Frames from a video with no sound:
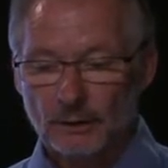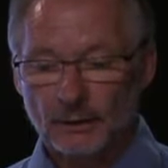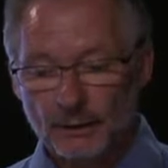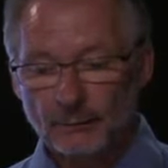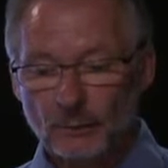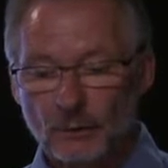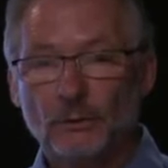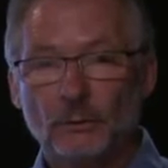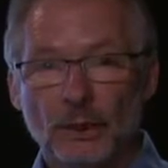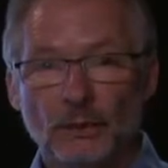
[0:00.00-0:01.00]
And
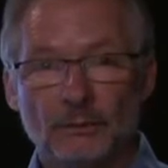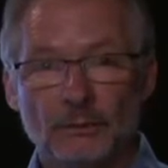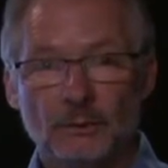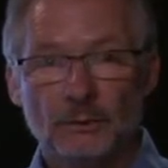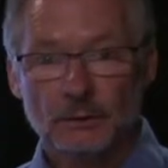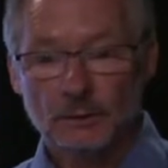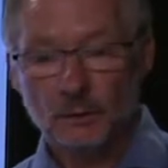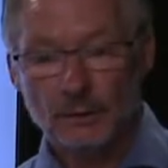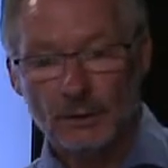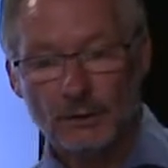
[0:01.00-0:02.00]
therefore, we have
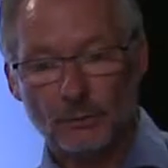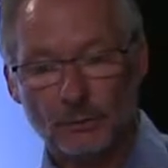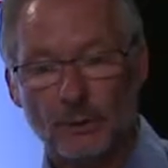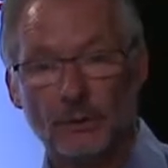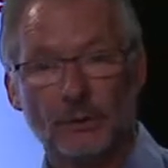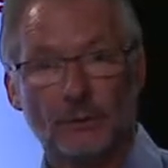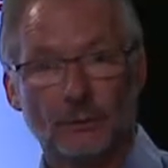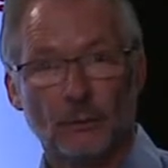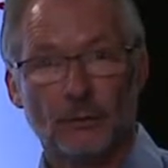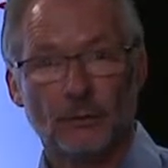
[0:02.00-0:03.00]
looked into barriers
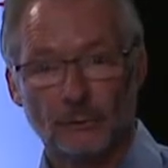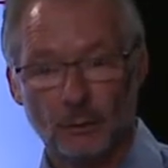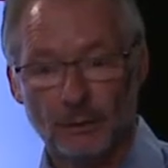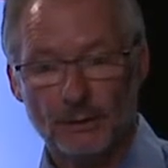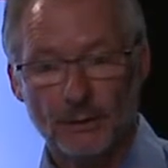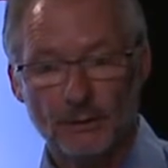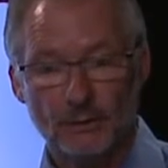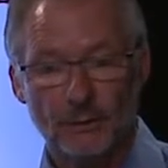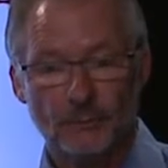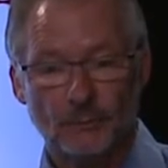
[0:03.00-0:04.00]
for
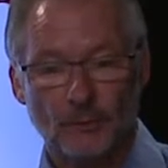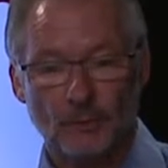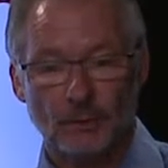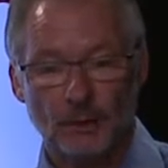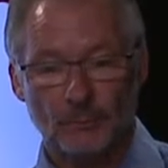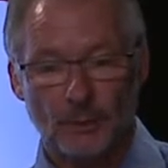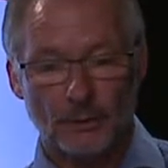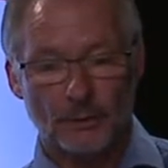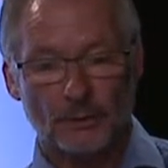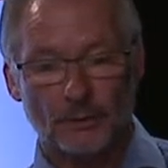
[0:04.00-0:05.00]
implementation and
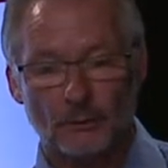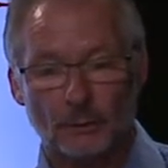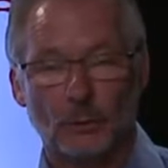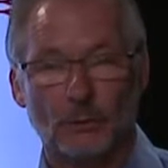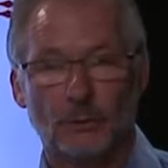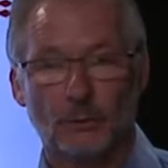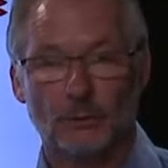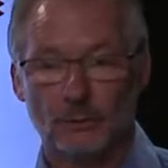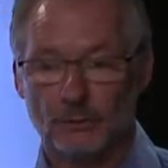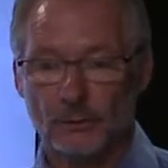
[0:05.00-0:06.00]
barriers for
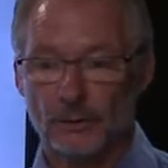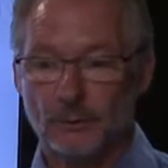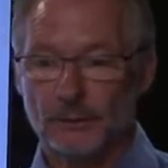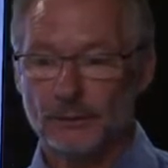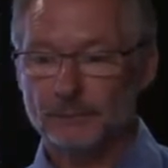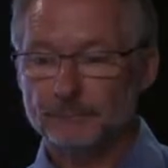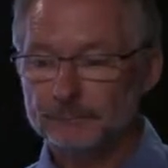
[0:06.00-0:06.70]
long-term sustainability.